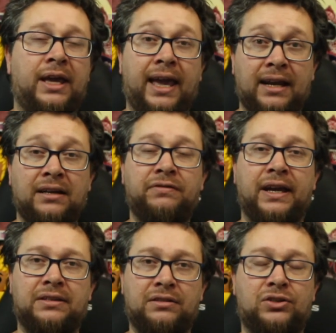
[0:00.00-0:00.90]

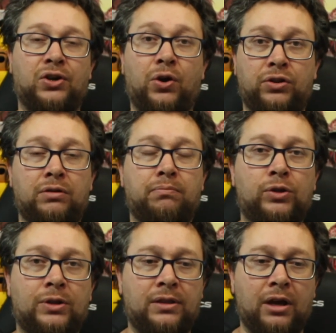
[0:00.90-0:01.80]
elevates the tone and the
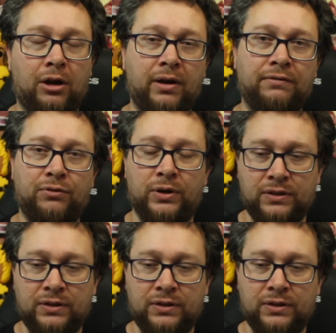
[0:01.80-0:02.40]
mood that they're going for.